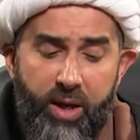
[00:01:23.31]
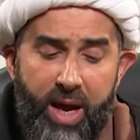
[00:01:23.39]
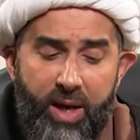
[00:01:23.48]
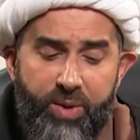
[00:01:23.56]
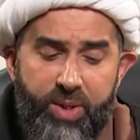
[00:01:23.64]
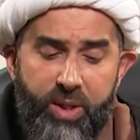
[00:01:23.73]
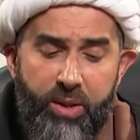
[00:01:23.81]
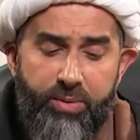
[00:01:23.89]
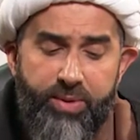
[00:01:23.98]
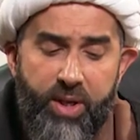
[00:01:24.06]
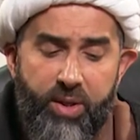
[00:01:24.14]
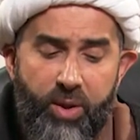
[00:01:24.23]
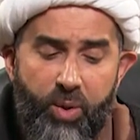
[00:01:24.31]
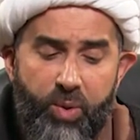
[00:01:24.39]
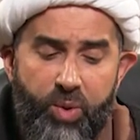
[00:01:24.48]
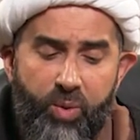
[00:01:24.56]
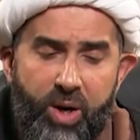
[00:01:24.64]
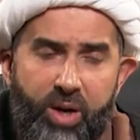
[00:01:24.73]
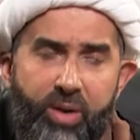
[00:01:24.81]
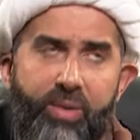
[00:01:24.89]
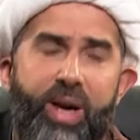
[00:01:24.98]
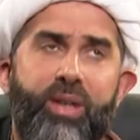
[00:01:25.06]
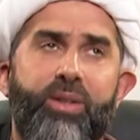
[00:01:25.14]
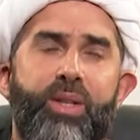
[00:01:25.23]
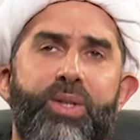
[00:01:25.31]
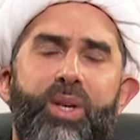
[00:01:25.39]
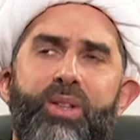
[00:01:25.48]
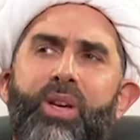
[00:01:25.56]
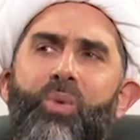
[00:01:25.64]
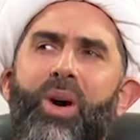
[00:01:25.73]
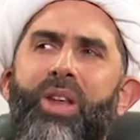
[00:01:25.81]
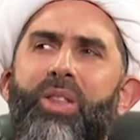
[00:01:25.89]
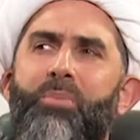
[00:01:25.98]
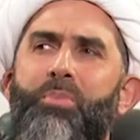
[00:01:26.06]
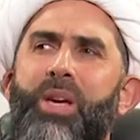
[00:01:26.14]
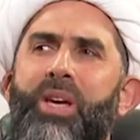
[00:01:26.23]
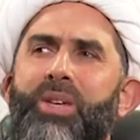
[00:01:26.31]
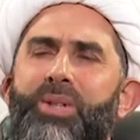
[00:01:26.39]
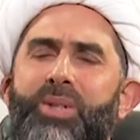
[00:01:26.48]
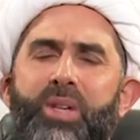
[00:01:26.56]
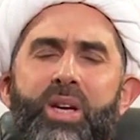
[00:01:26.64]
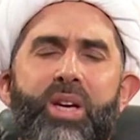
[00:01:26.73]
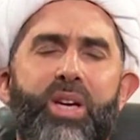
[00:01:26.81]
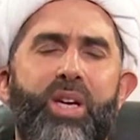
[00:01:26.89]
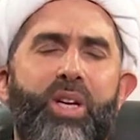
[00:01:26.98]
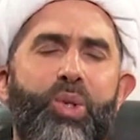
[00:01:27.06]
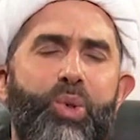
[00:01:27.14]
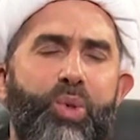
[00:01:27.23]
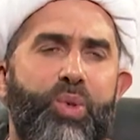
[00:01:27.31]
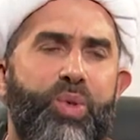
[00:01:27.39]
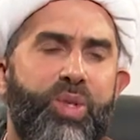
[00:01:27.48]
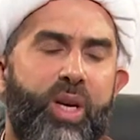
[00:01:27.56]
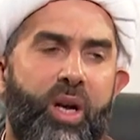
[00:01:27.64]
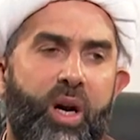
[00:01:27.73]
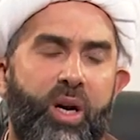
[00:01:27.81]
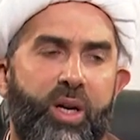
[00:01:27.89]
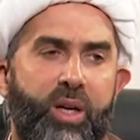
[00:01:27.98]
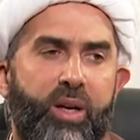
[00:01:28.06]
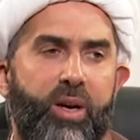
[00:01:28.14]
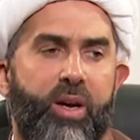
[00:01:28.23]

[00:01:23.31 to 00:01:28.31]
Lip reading: ourselves and those who are around us. I think one of the biggest issues that I